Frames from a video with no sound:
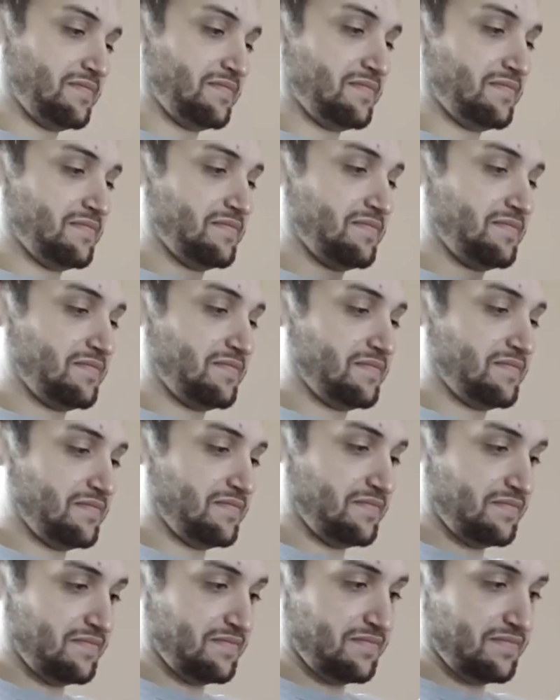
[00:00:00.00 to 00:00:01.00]

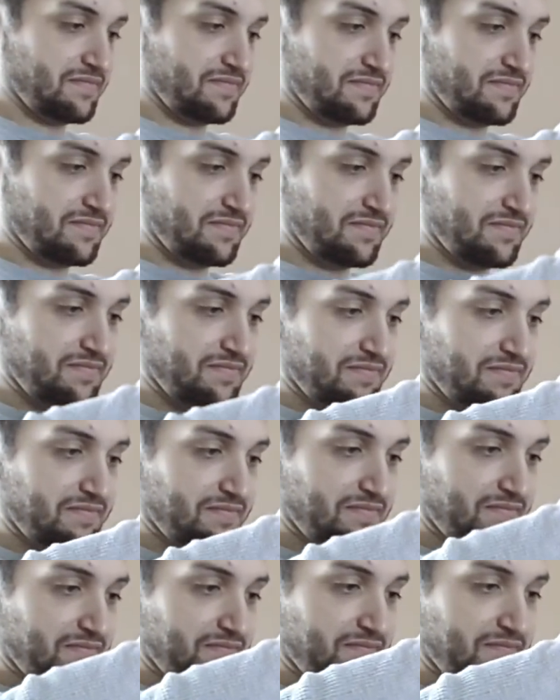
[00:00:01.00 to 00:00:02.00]

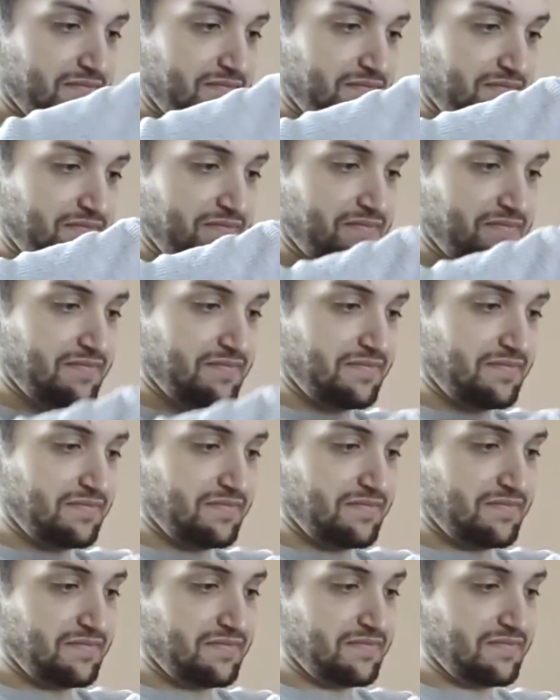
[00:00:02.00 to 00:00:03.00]

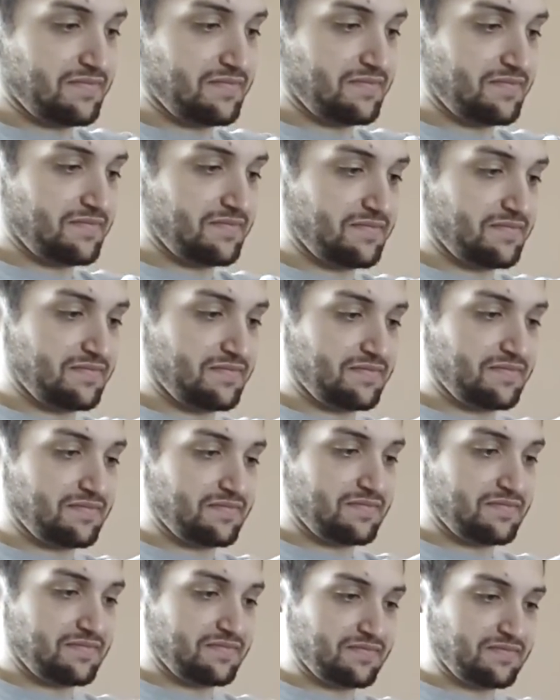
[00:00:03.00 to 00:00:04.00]

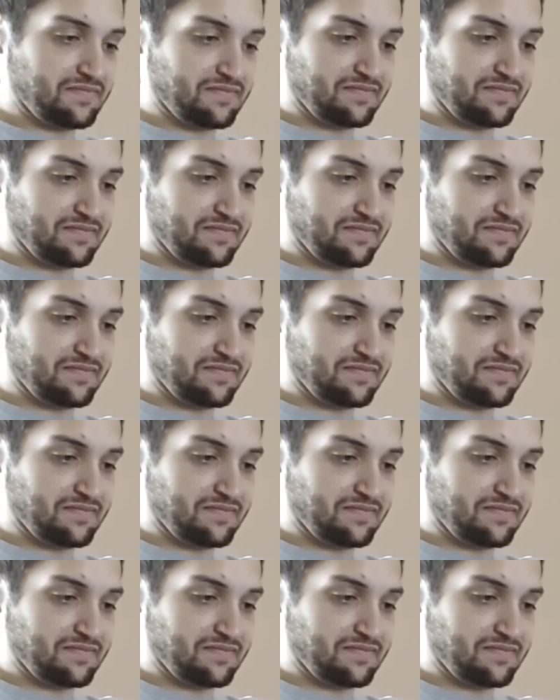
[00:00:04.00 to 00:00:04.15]
No words are spoken by the person on screen.